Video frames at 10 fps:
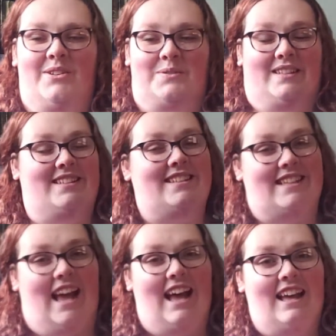was
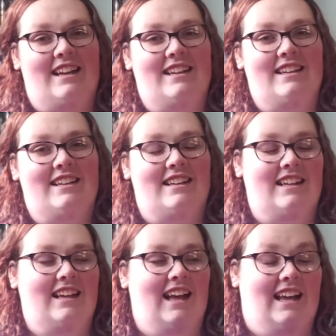sad.
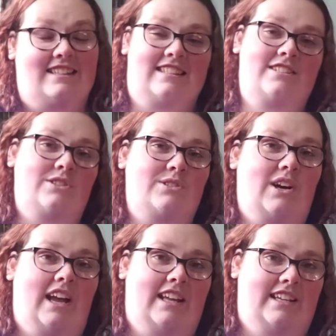I didn't
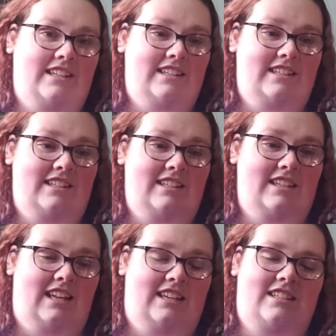cry.
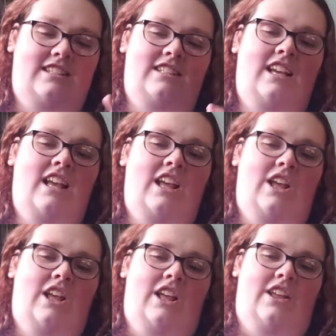I didn't
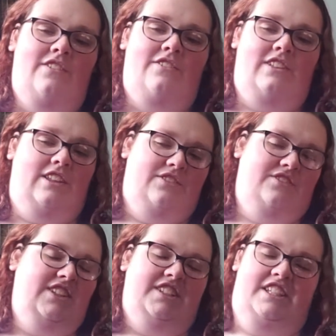even
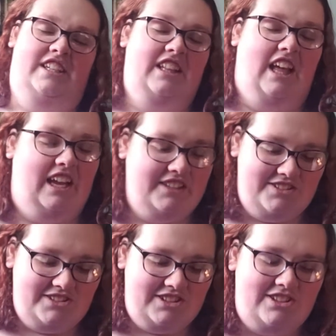feel
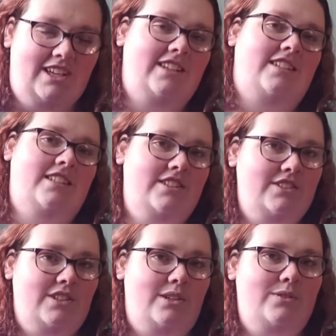inclined to shed
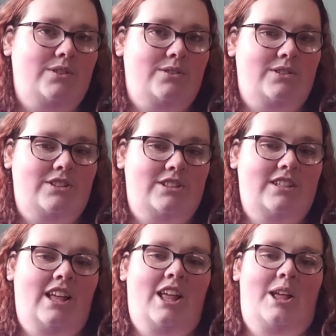tears over Sorsha,
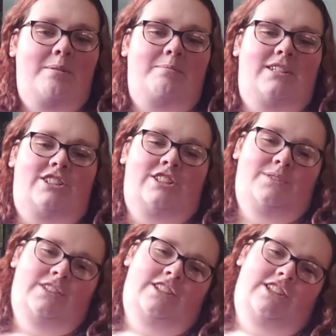but she
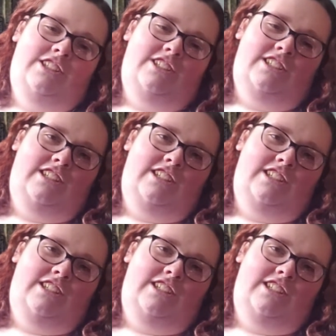was just